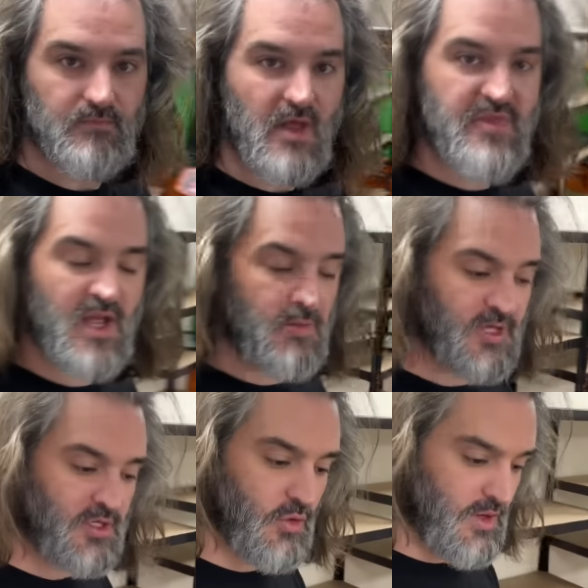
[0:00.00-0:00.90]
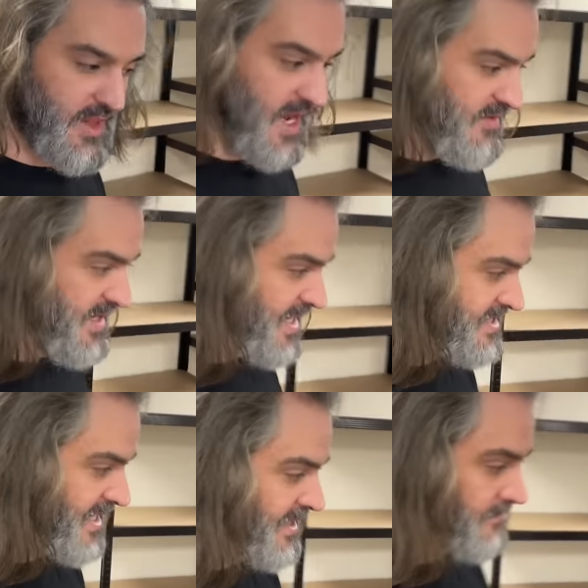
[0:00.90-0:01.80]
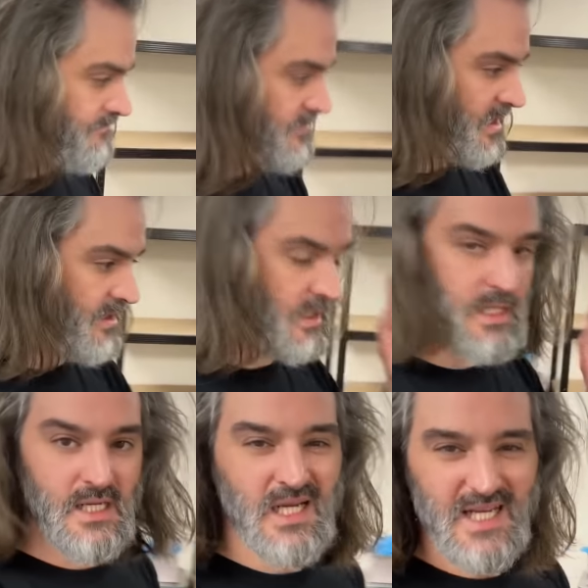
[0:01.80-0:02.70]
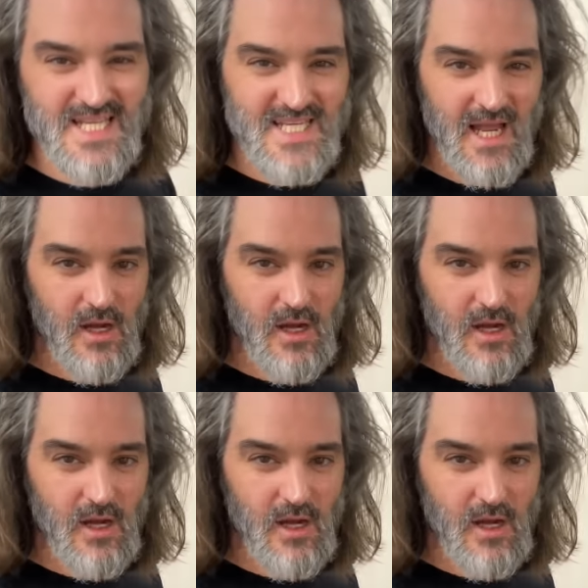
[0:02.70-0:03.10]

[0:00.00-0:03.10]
I think I'm gonna call it there in here today. Let's get